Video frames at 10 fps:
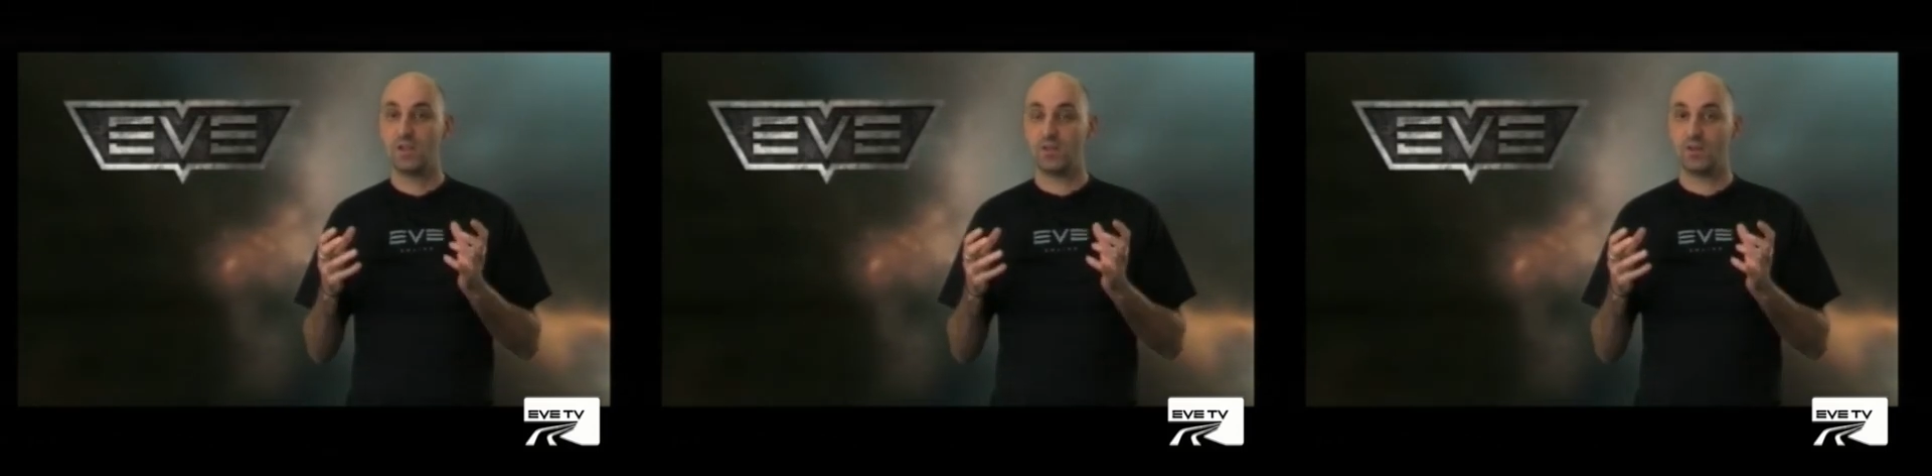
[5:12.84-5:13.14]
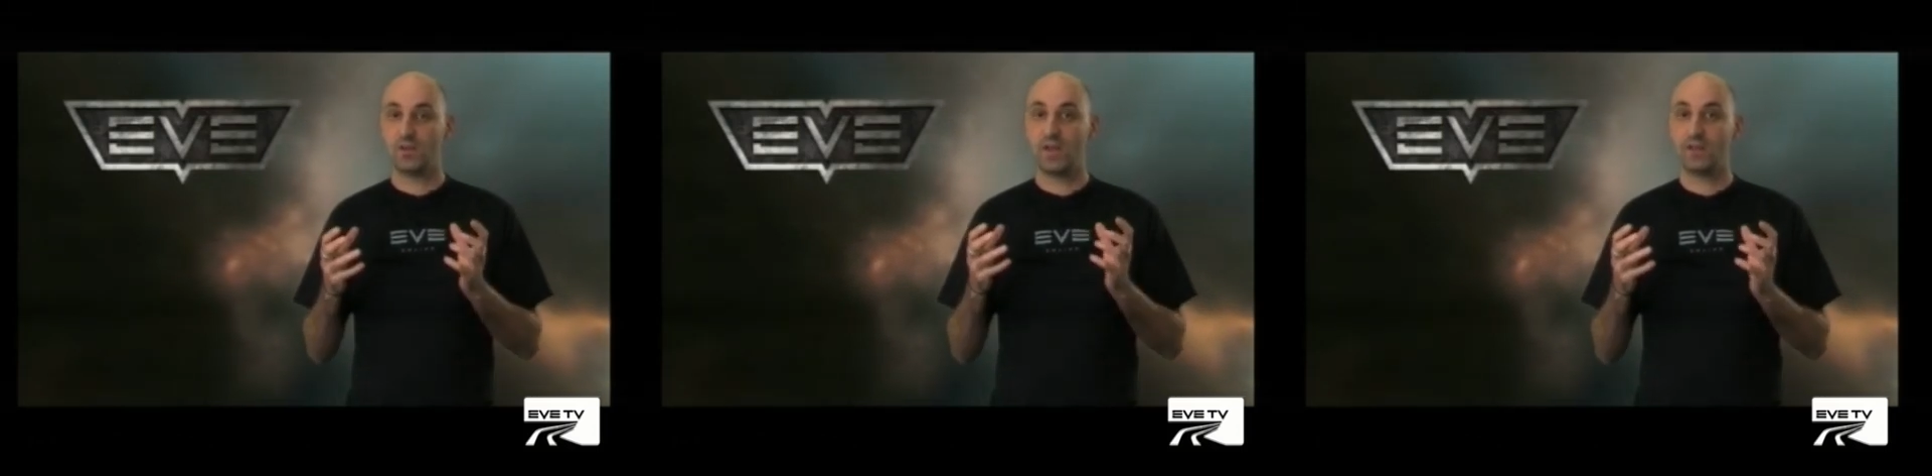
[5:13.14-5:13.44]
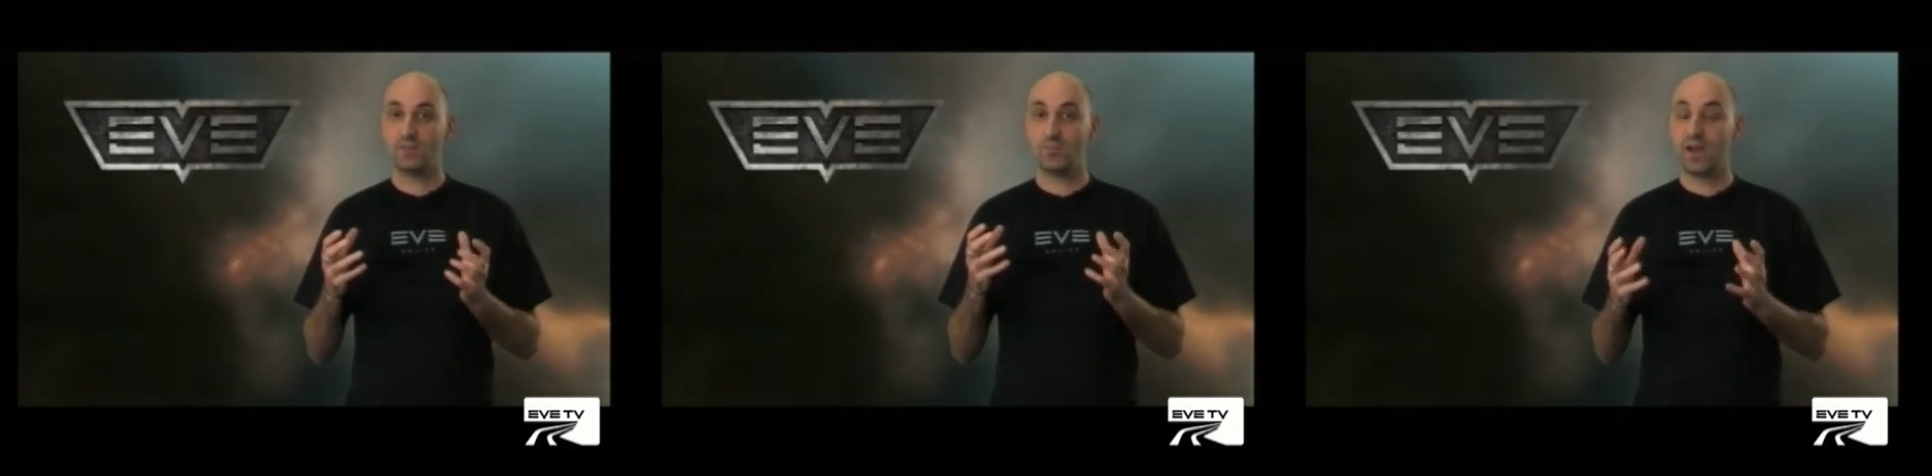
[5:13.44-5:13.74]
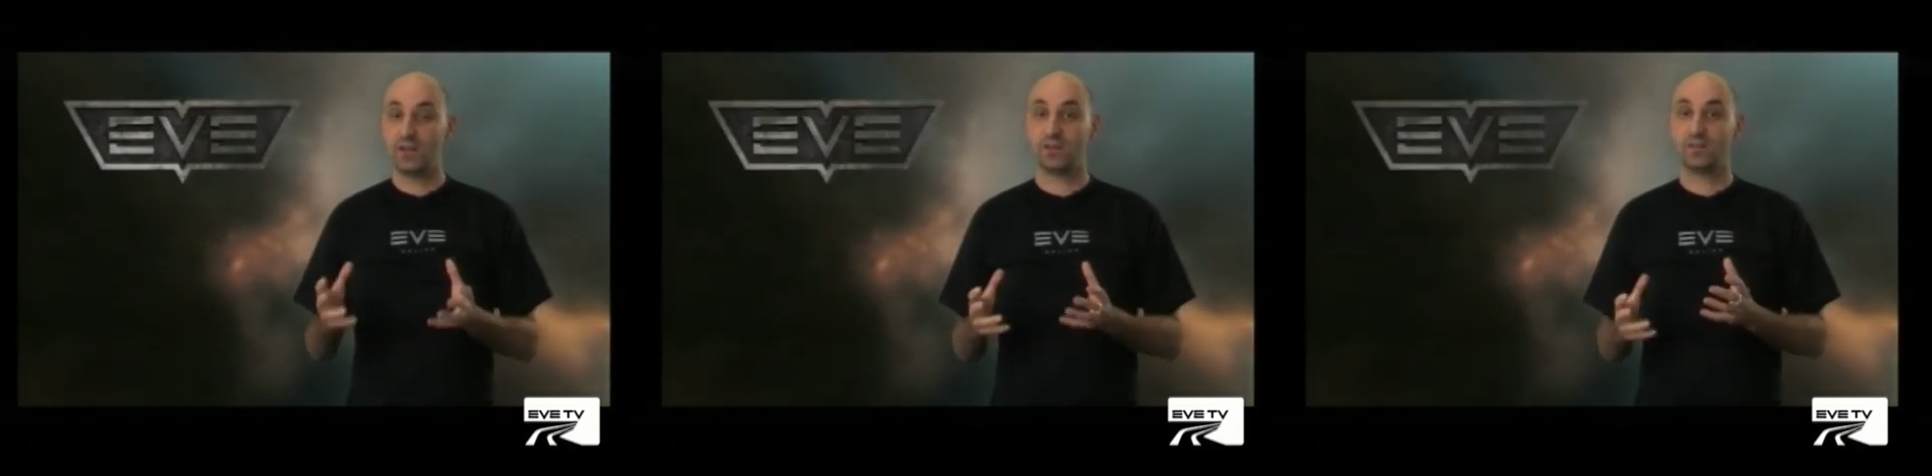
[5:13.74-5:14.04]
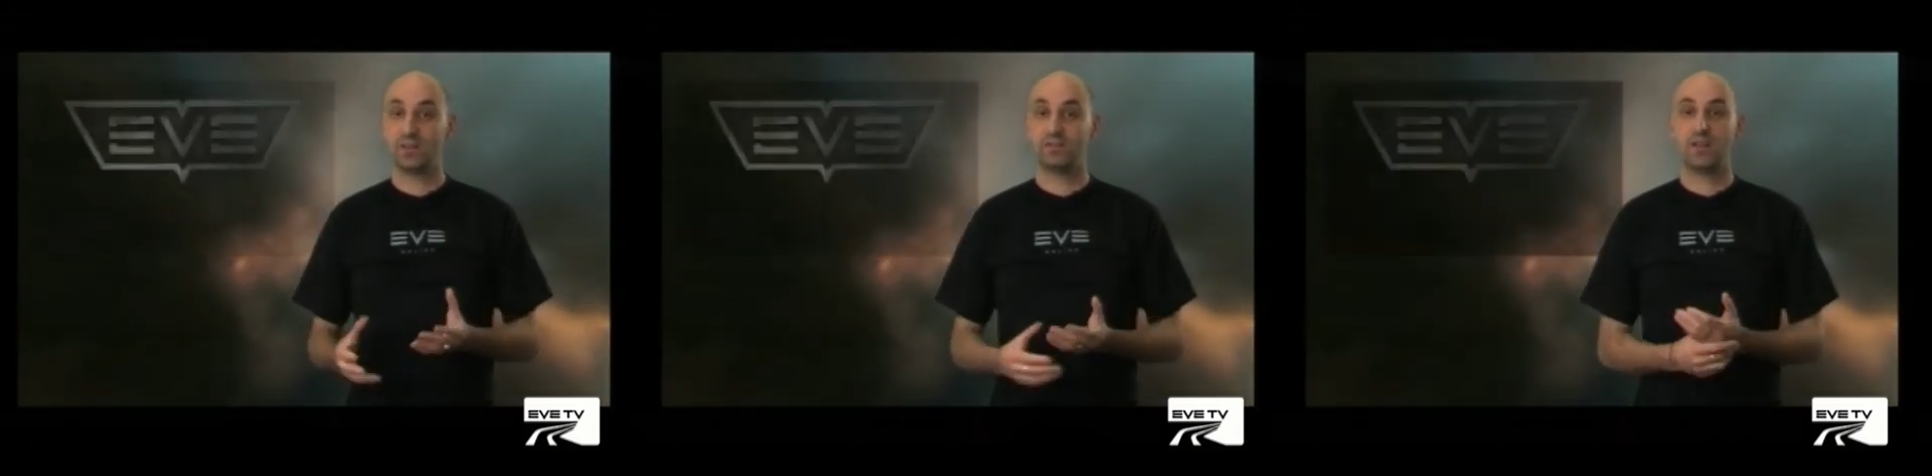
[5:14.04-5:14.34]
had in mind
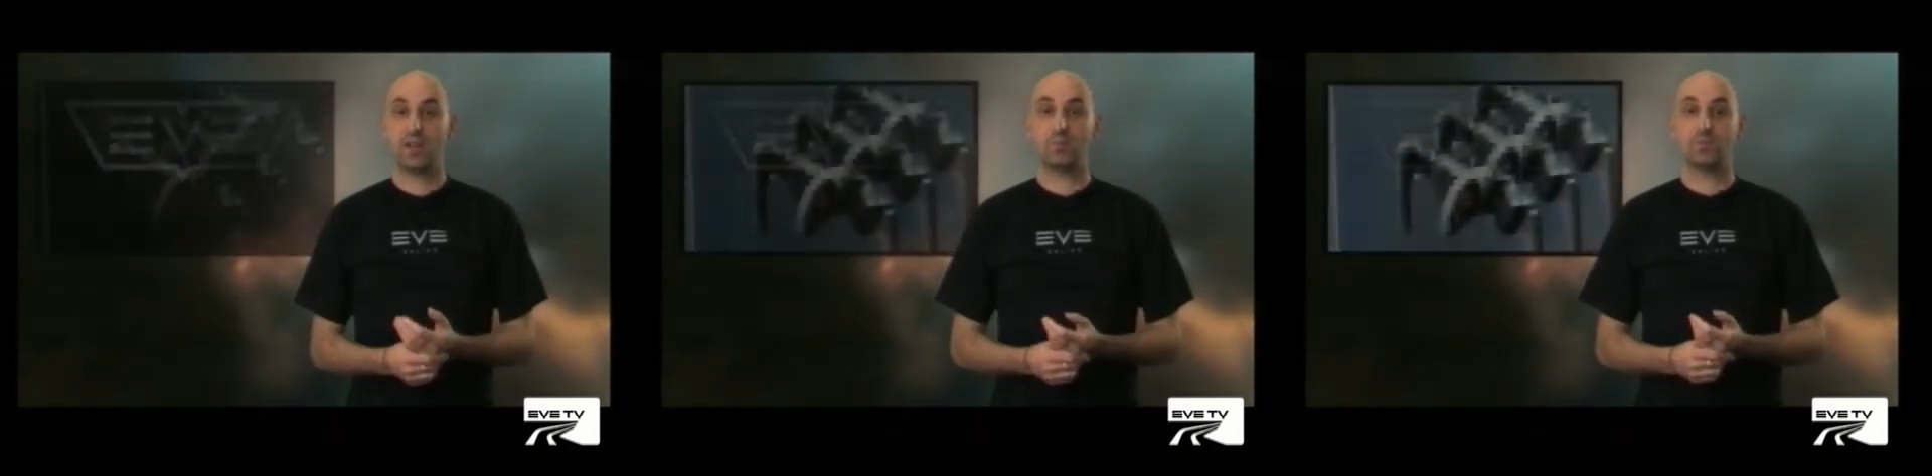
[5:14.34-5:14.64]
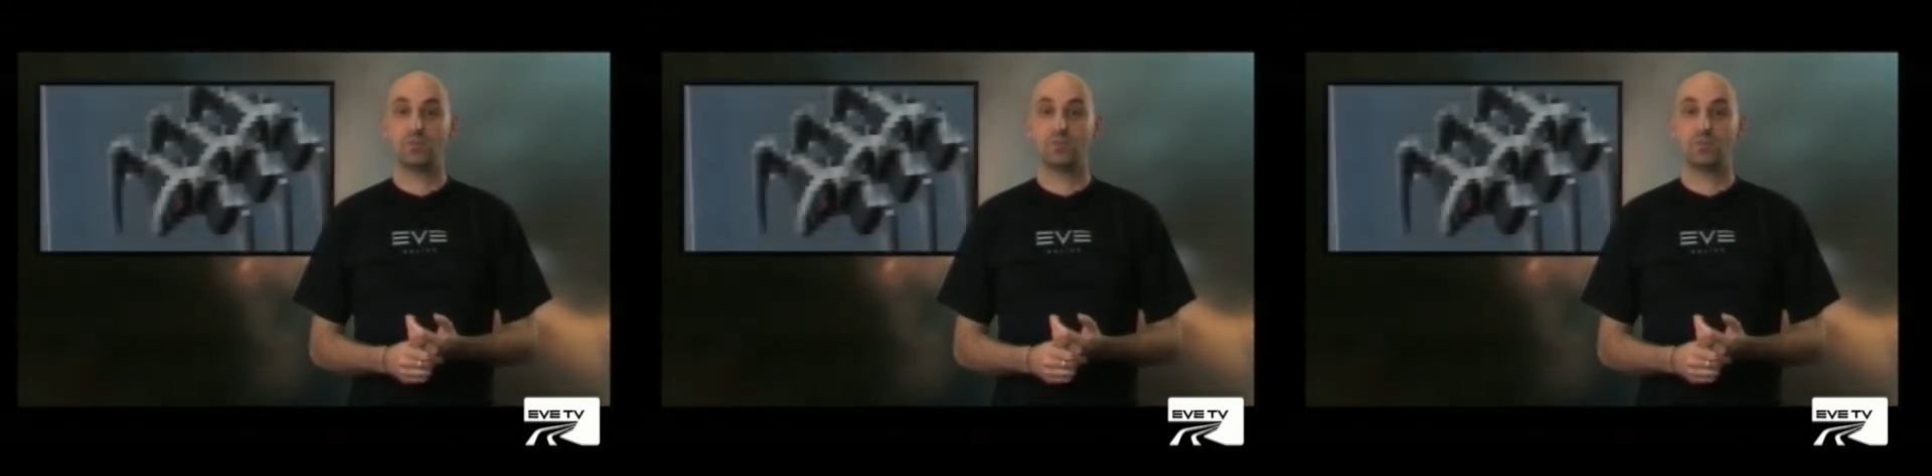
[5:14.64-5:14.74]
at that time.